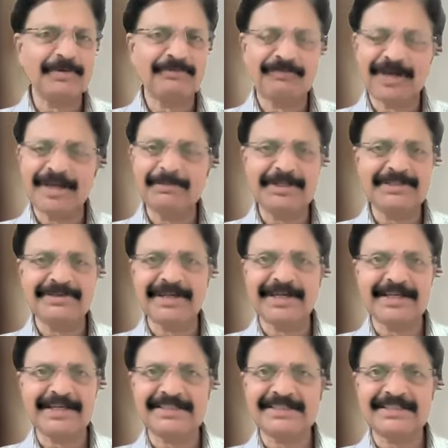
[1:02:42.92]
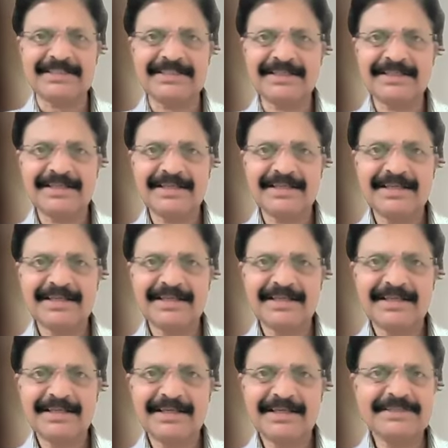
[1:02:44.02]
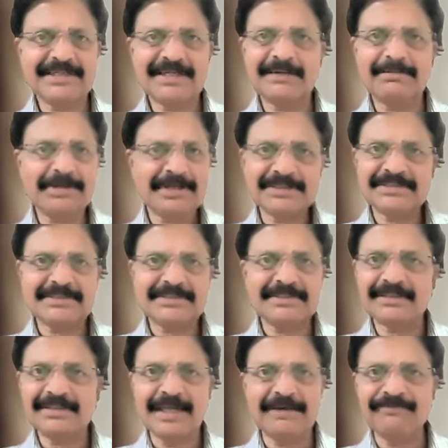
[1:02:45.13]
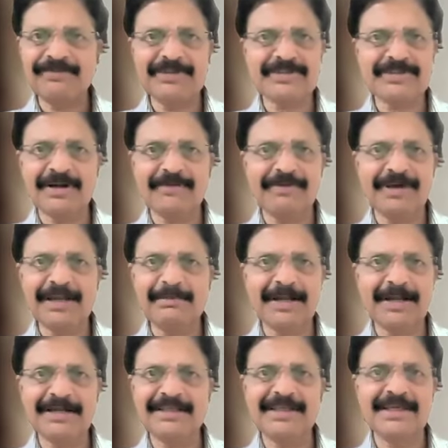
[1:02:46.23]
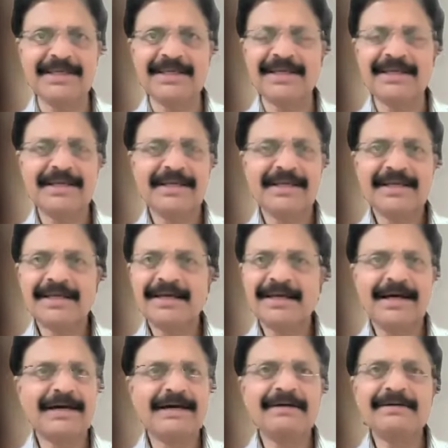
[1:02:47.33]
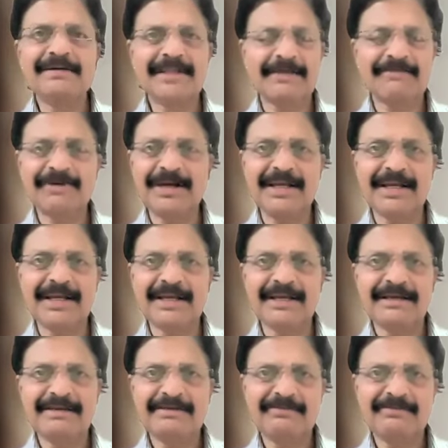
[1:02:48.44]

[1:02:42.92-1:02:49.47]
will be very much decreased, isn't it? Because enough is not available at the nerve ending